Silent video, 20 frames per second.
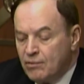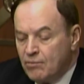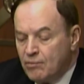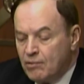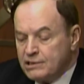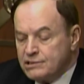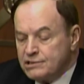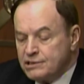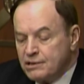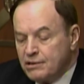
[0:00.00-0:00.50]

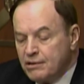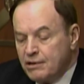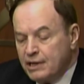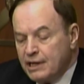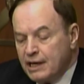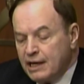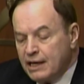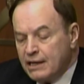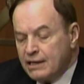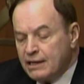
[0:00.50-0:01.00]
Once
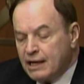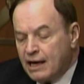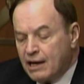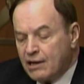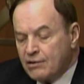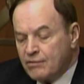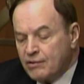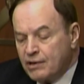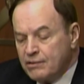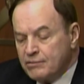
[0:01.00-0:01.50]
again, I
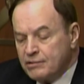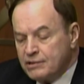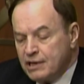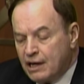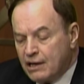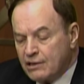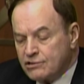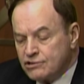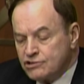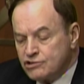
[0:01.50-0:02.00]
agree with
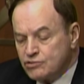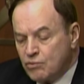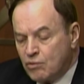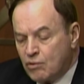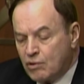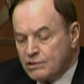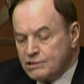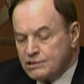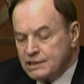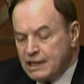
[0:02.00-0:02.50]
Dr.
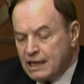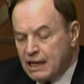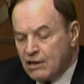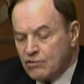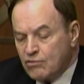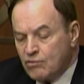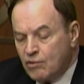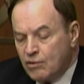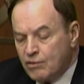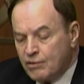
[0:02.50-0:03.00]
Schwartz, and I'll
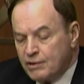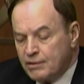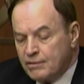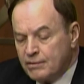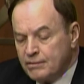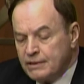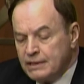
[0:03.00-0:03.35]
quote him.